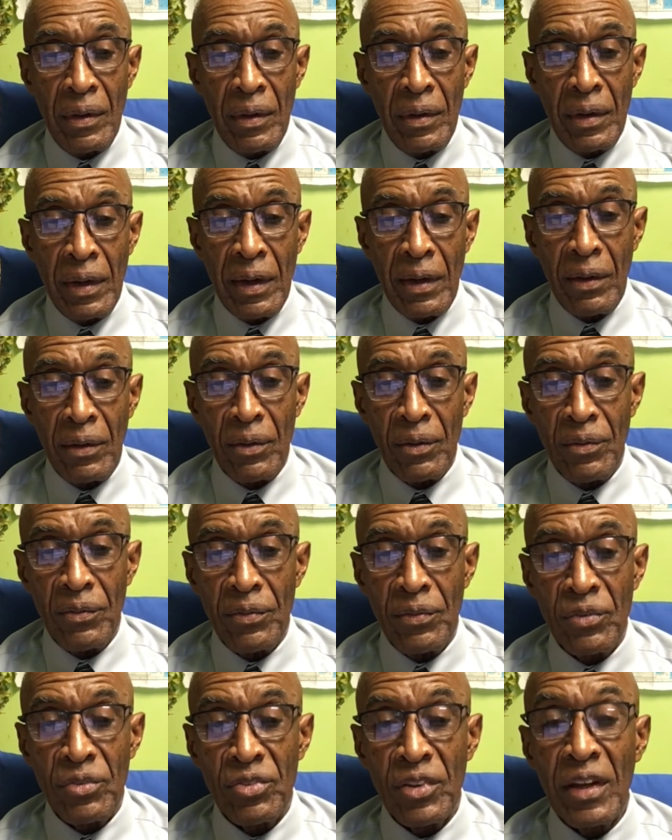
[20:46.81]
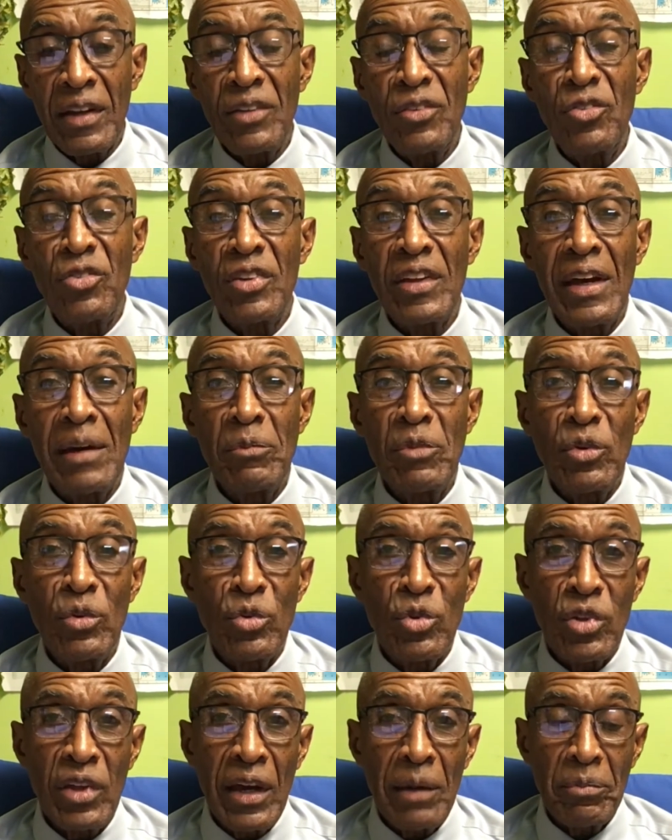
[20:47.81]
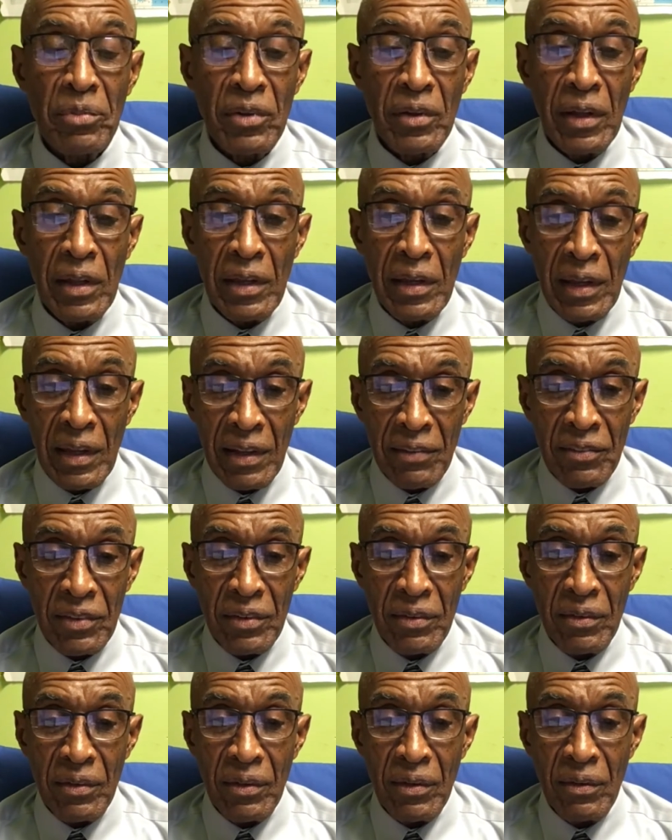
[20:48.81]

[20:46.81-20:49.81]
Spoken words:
Now, 2 Samuel chapter 11,